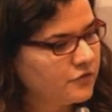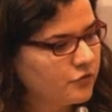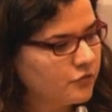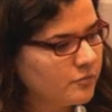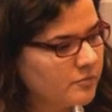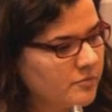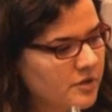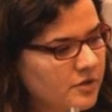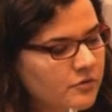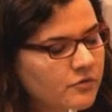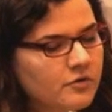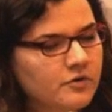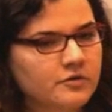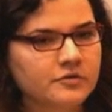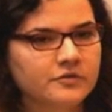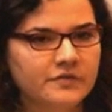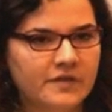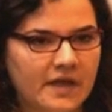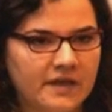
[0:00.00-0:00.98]

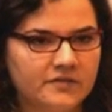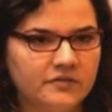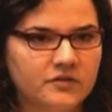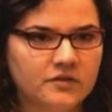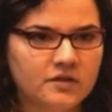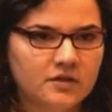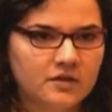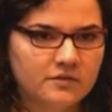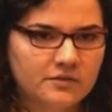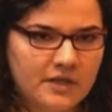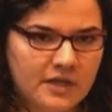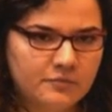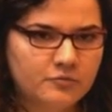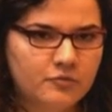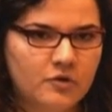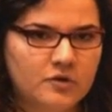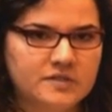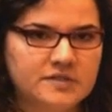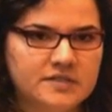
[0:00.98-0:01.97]
mirror that
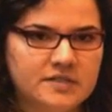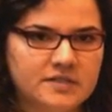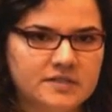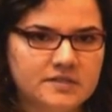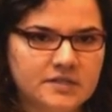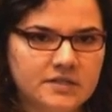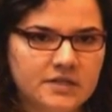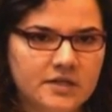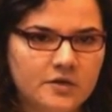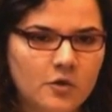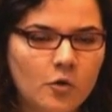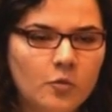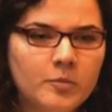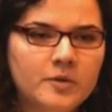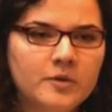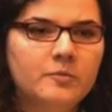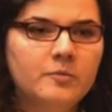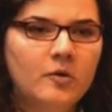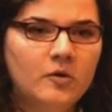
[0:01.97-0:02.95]
process in an
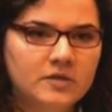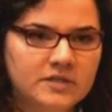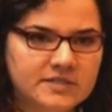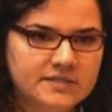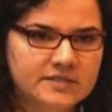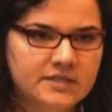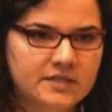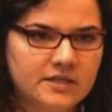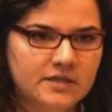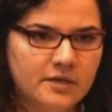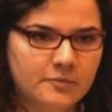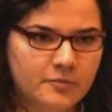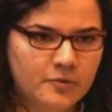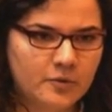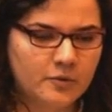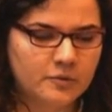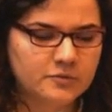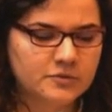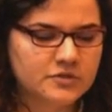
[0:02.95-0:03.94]
open policy
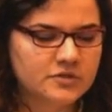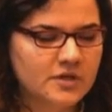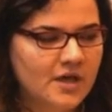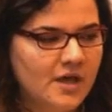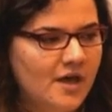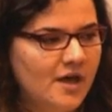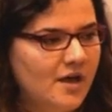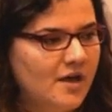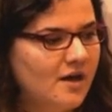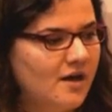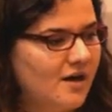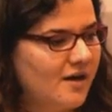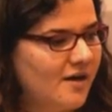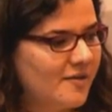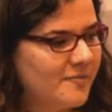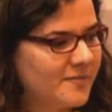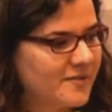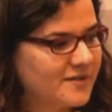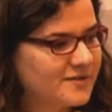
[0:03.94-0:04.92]
approach.
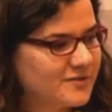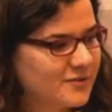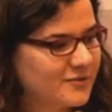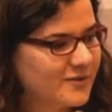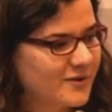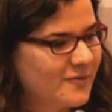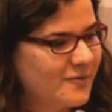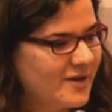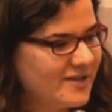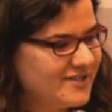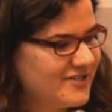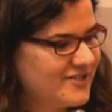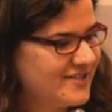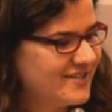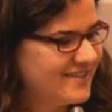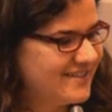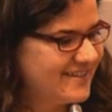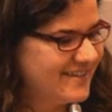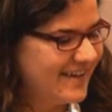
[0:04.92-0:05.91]
So the
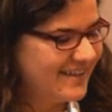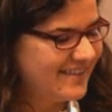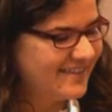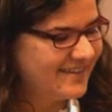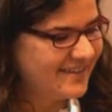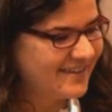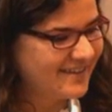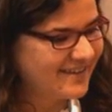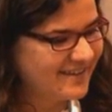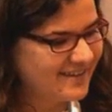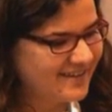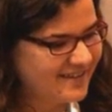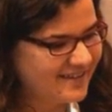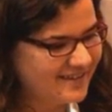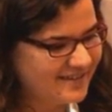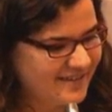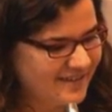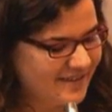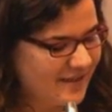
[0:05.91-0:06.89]
question, I think,
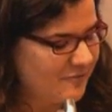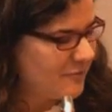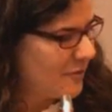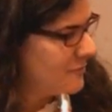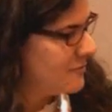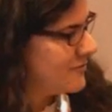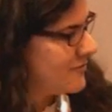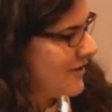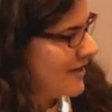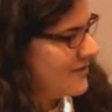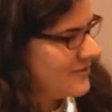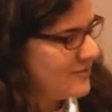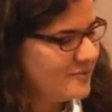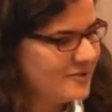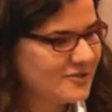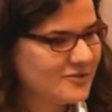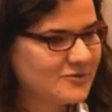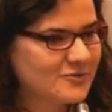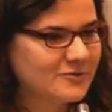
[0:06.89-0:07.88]
and I will try to
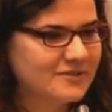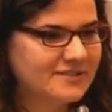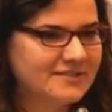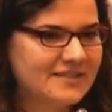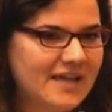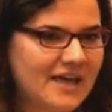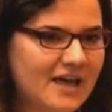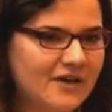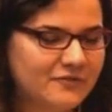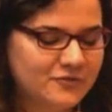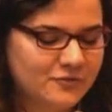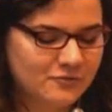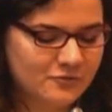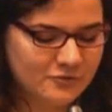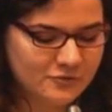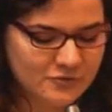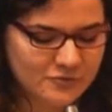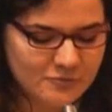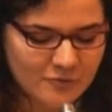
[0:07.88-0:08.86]
be short, and I have
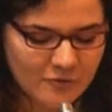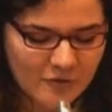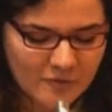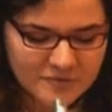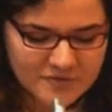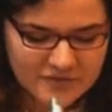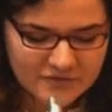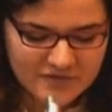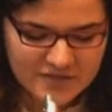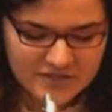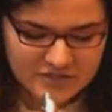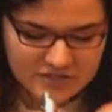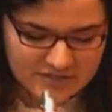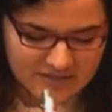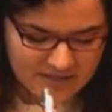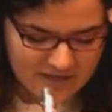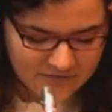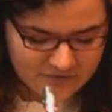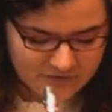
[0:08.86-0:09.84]
two more
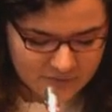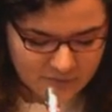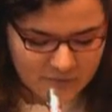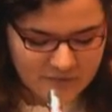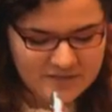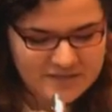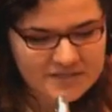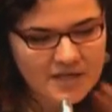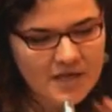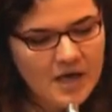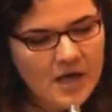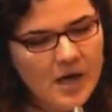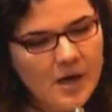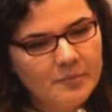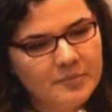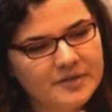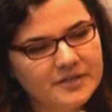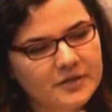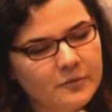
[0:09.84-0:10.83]
observations afterwards,
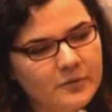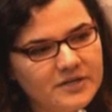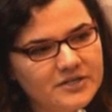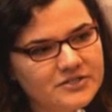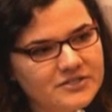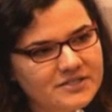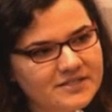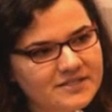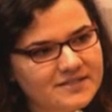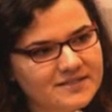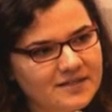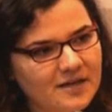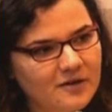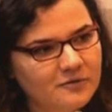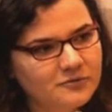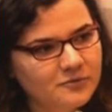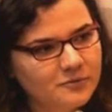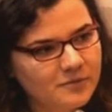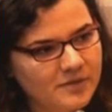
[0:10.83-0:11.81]
but the question is,
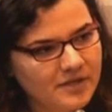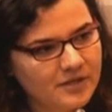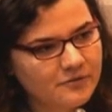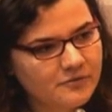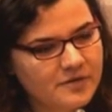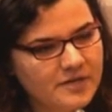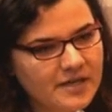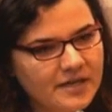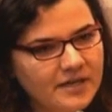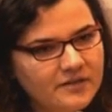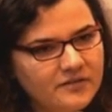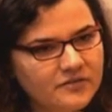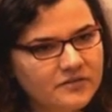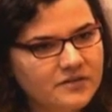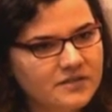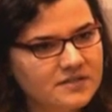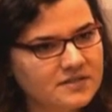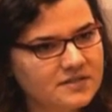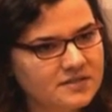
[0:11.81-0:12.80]
how do we create
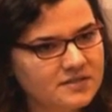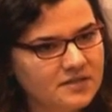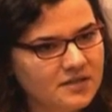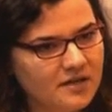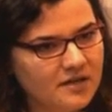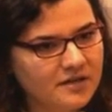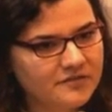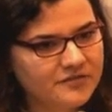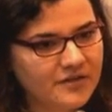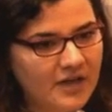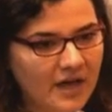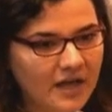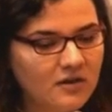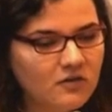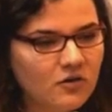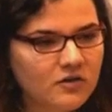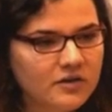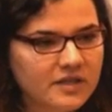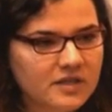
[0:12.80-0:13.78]
this
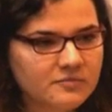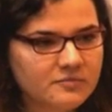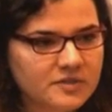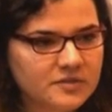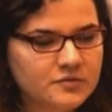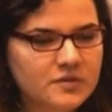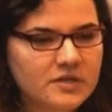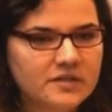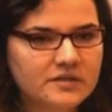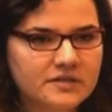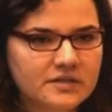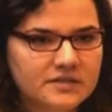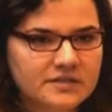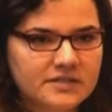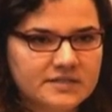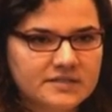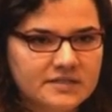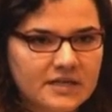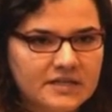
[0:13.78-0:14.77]
dialogue in between
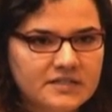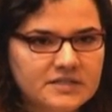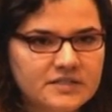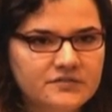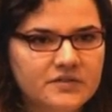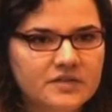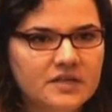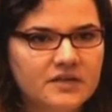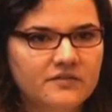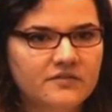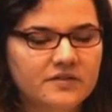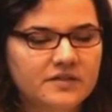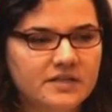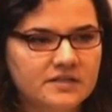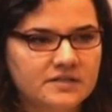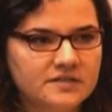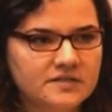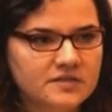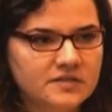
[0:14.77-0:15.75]
the scientific
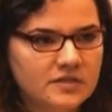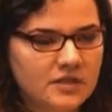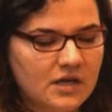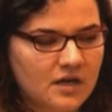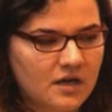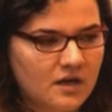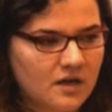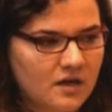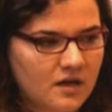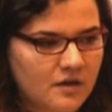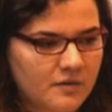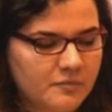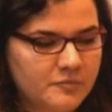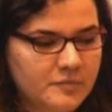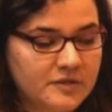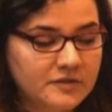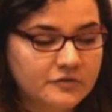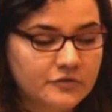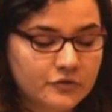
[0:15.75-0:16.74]
evidence
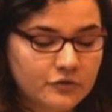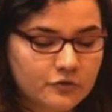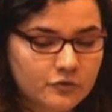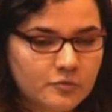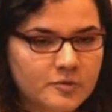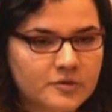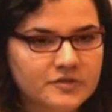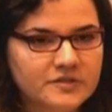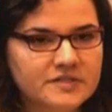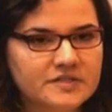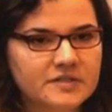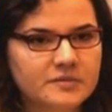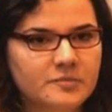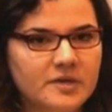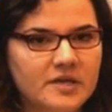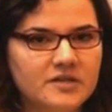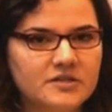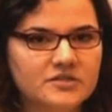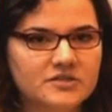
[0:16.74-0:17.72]
built through
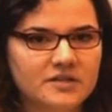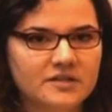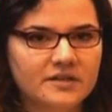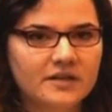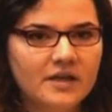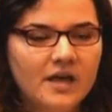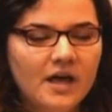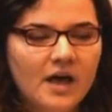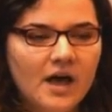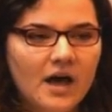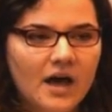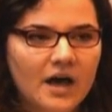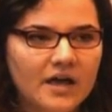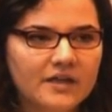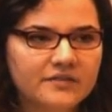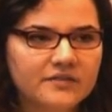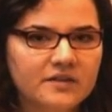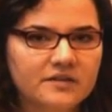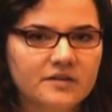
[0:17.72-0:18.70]
participation,
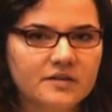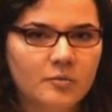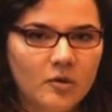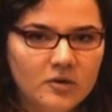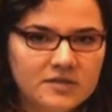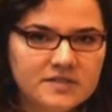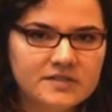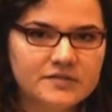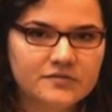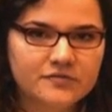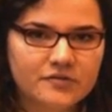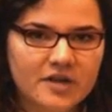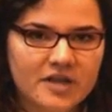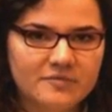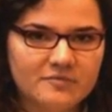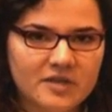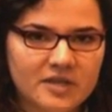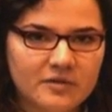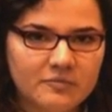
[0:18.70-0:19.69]
and then the policy
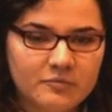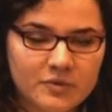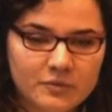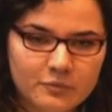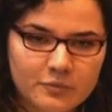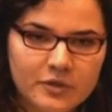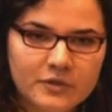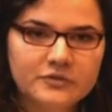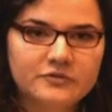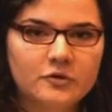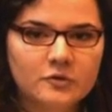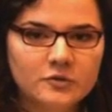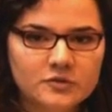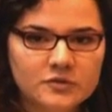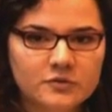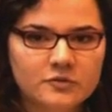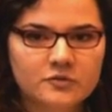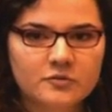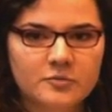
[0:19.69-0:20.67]
framing built
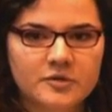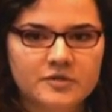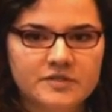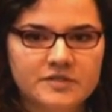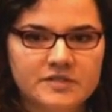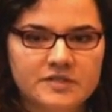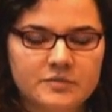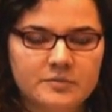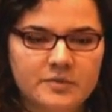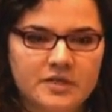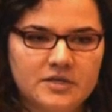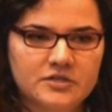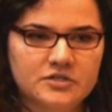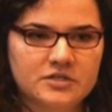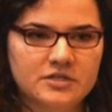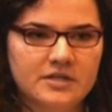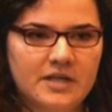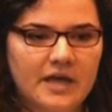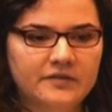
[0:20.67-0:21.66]
also through
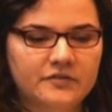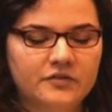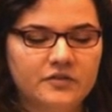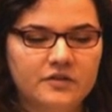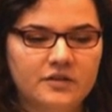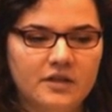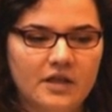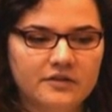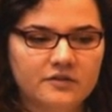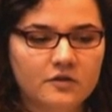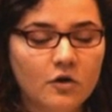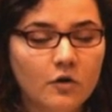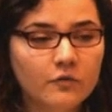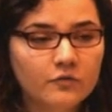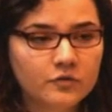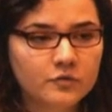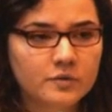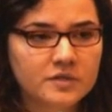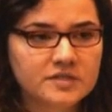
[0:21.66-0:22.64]
participation at the
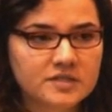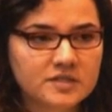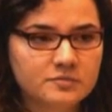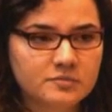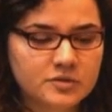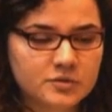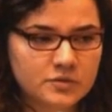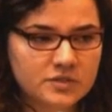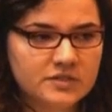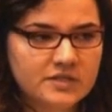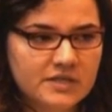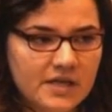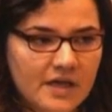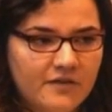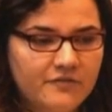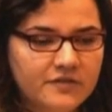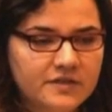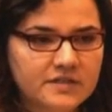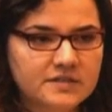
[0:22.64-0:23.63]
confluence in between the
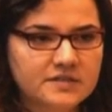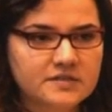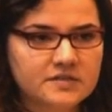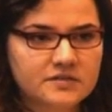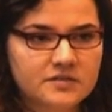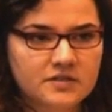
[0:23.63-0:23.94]
evidence